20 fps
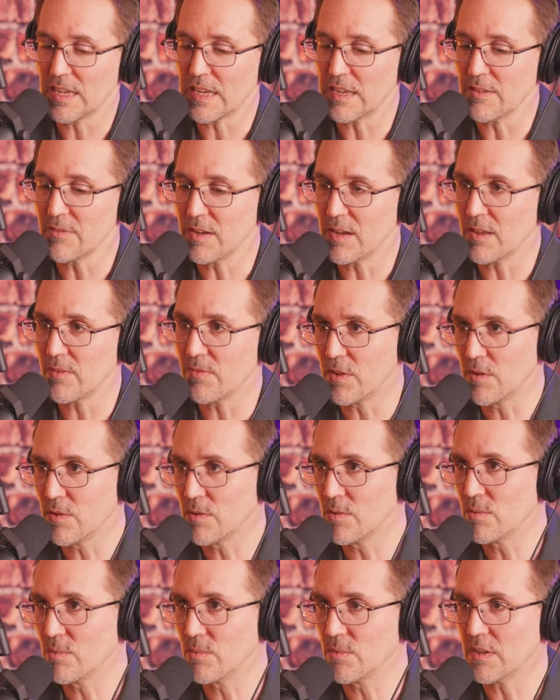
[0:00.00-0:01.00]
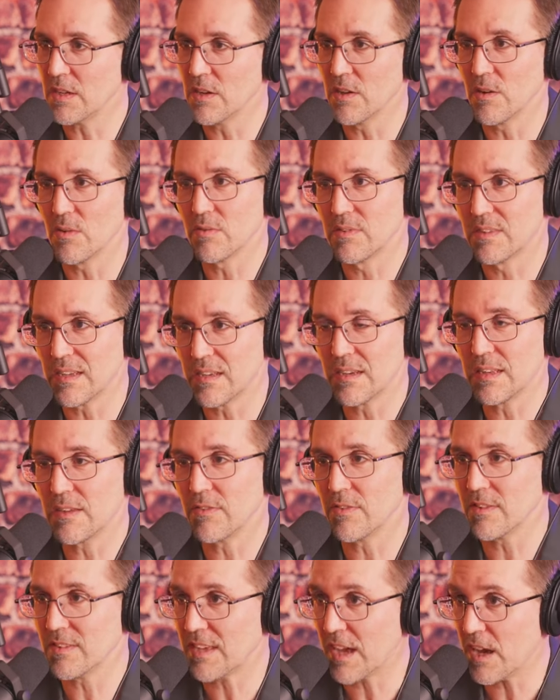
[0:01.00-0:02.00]
even if you, you know, didn't
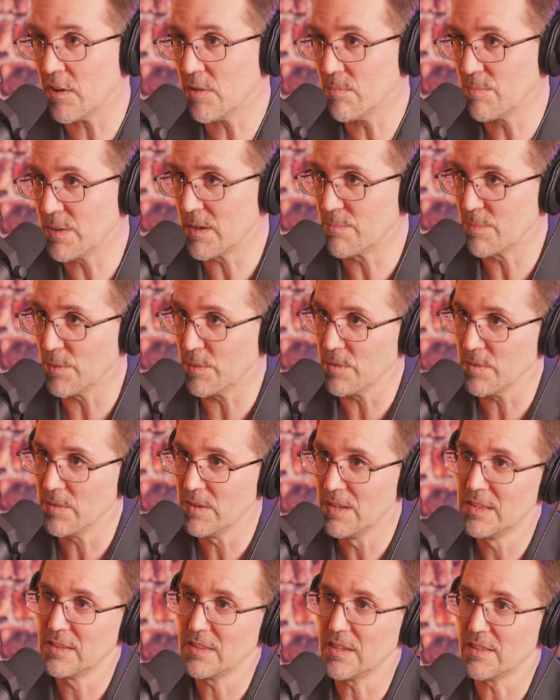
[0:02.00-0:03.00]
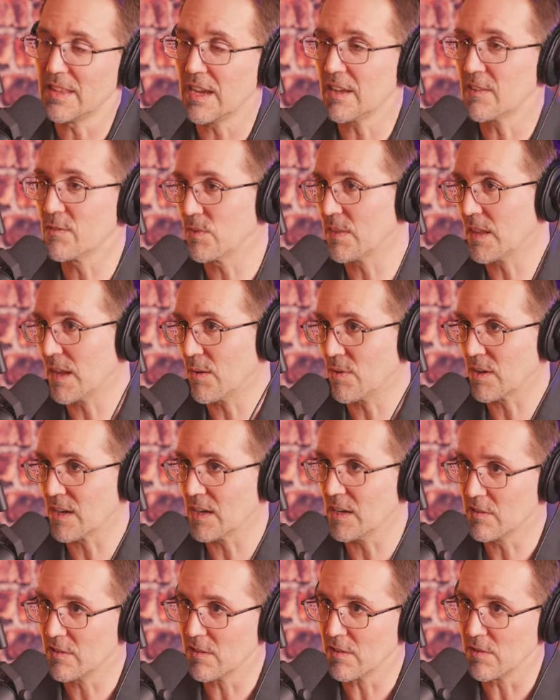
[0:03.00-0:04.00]
even tell people that that's what they were going
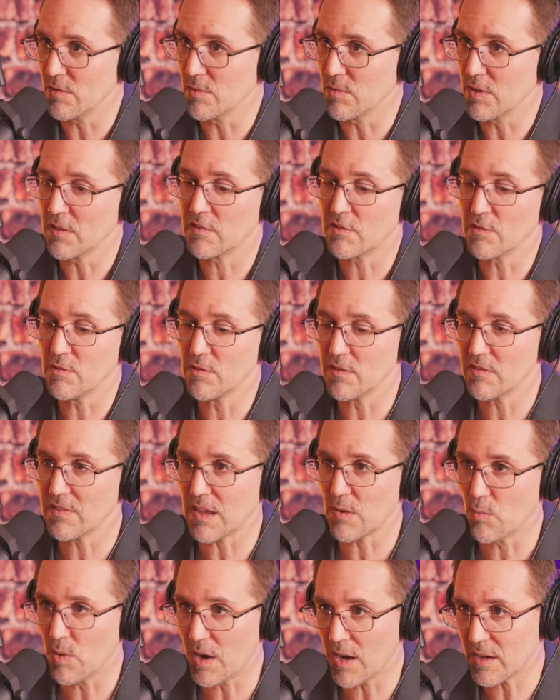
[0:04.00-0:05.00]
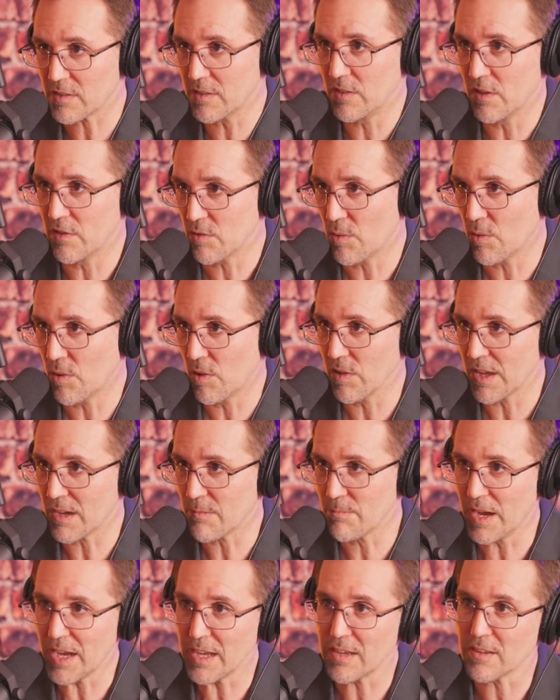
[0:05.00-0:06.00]
to do, as soon as they walked in the door, like
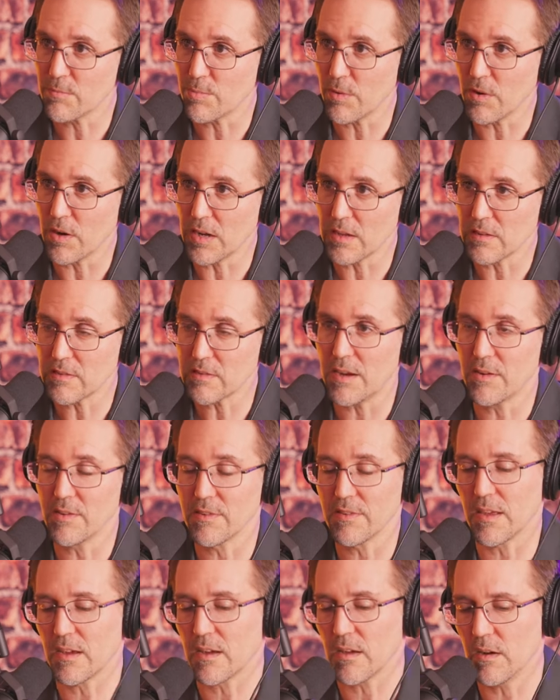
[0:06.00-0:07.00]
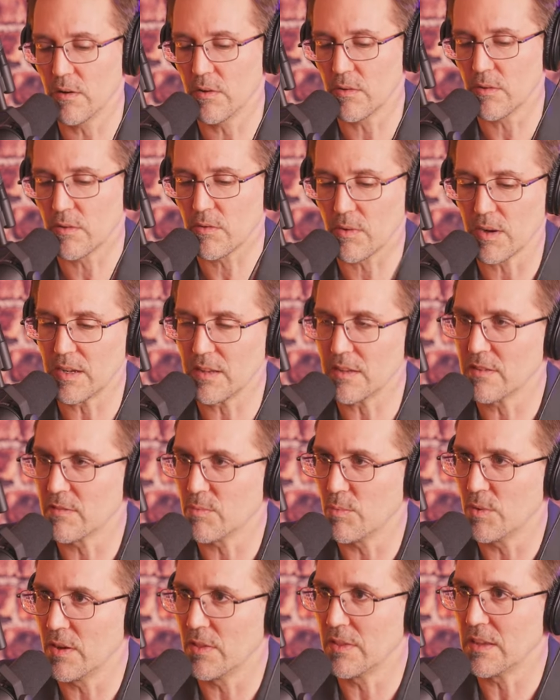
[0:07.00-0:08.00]
my experience, I was like, oh, great, it's
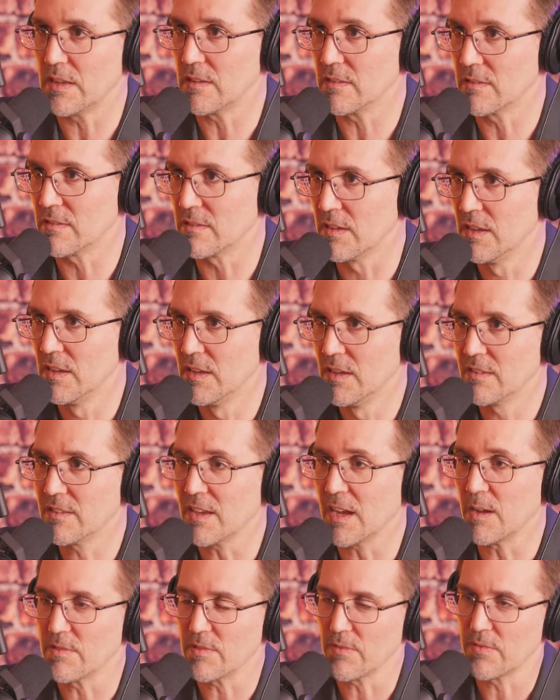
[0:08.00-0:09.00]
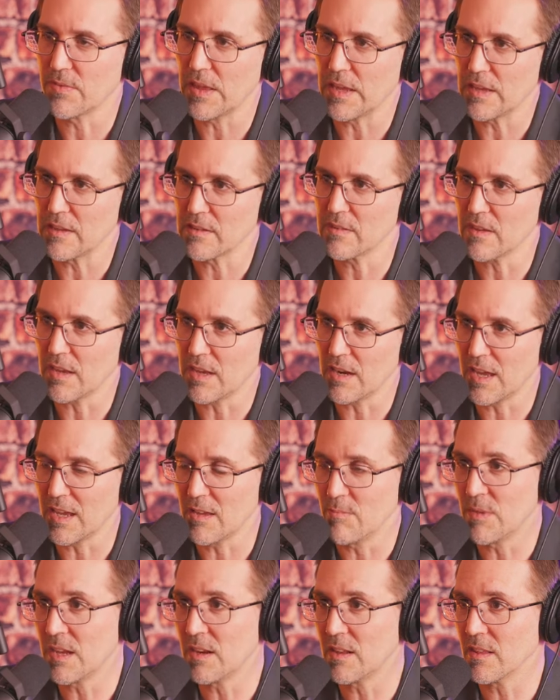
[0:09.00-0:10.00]
one of these right. types of right. things. And I
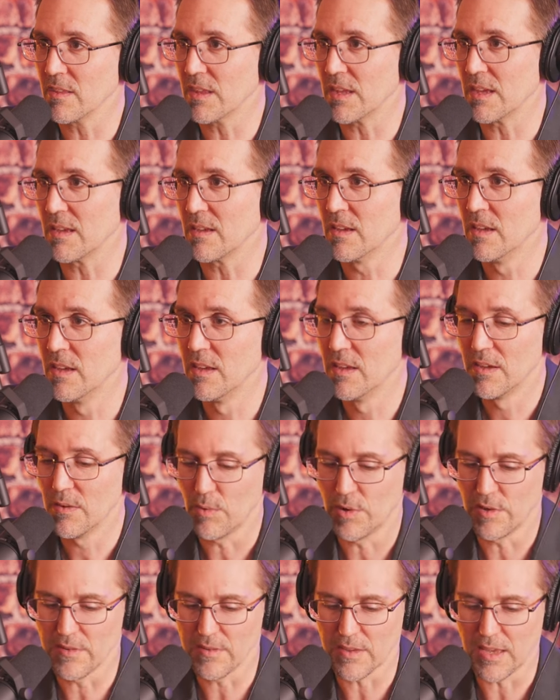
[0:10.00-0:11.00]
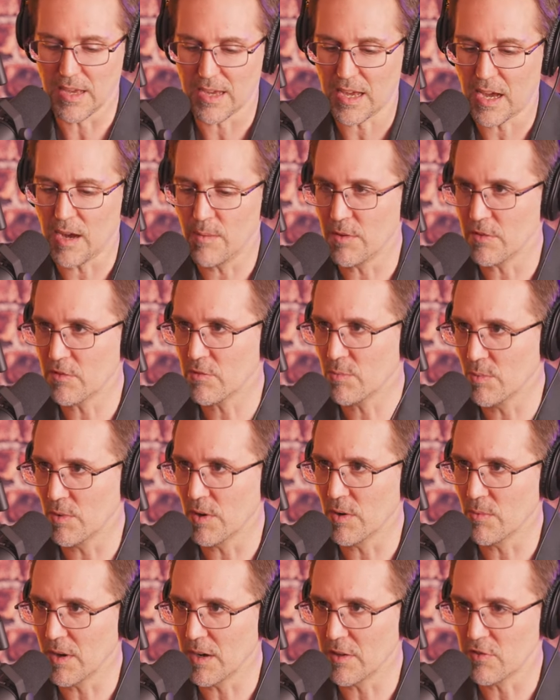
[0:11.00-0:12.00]
immediately was like, how much do we
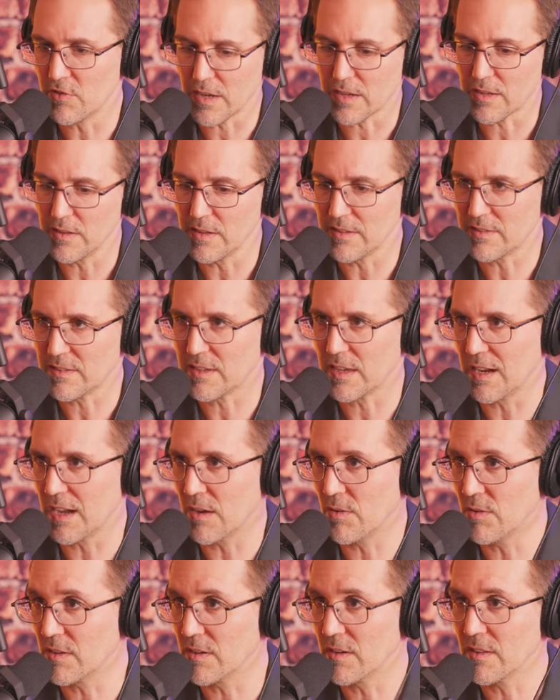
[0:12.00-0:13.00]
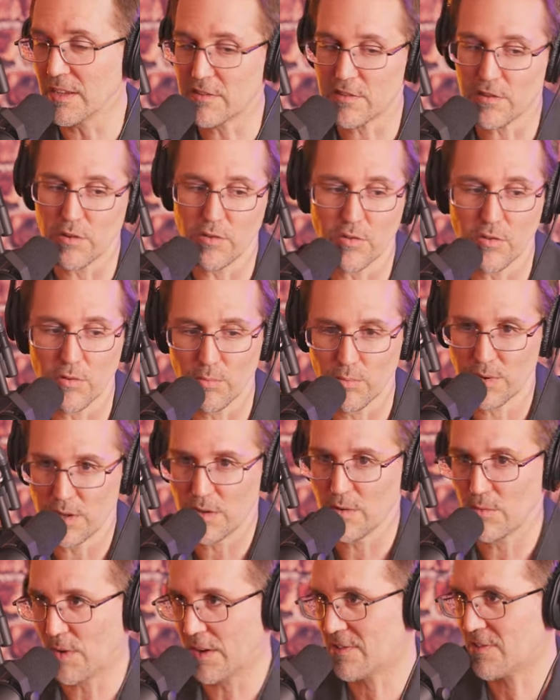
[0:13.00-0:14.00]
want to write a check and let's get out. Right. Let's go to right. a
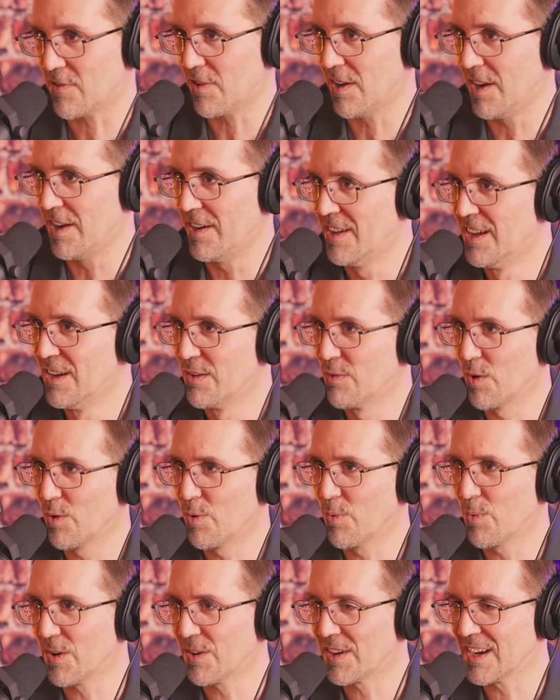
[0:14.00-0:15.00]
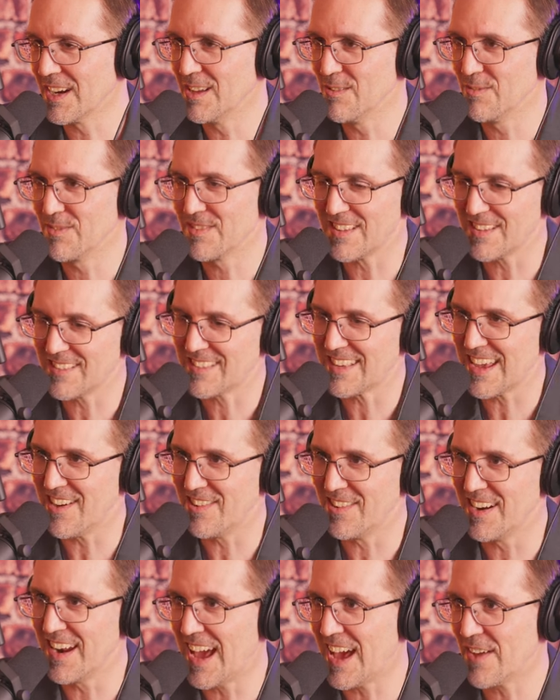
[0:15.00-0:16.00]
real restaurant yeah, yeah. we're going to sit
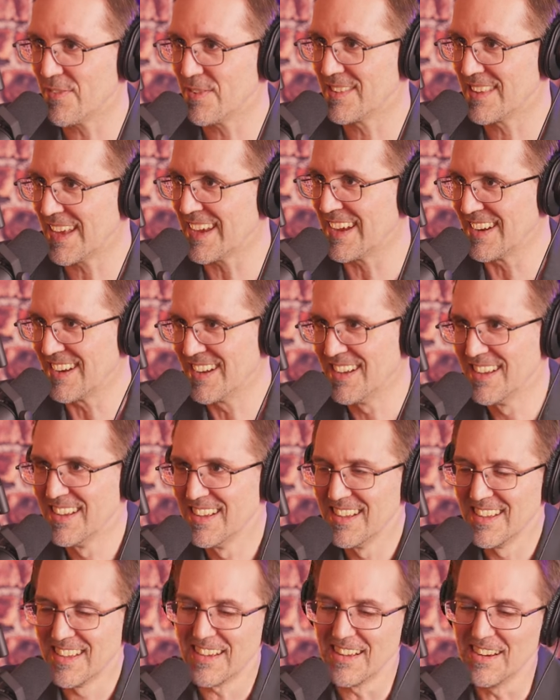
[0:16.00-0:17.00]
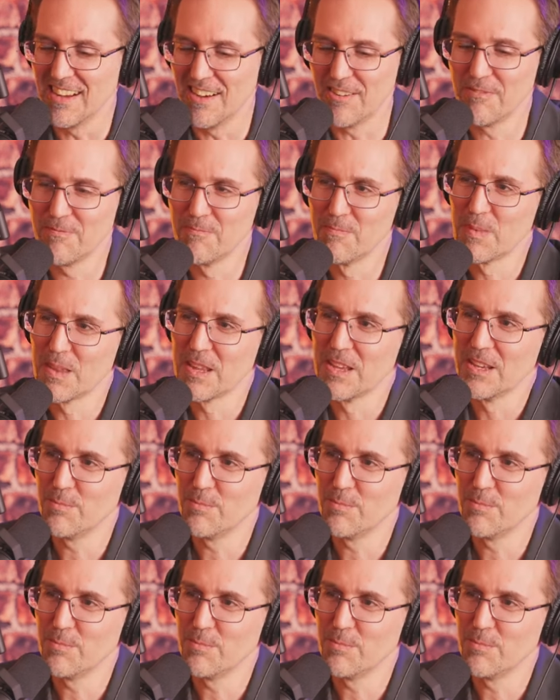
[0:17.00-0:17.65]
down and have a date. Right. Exactly. Know?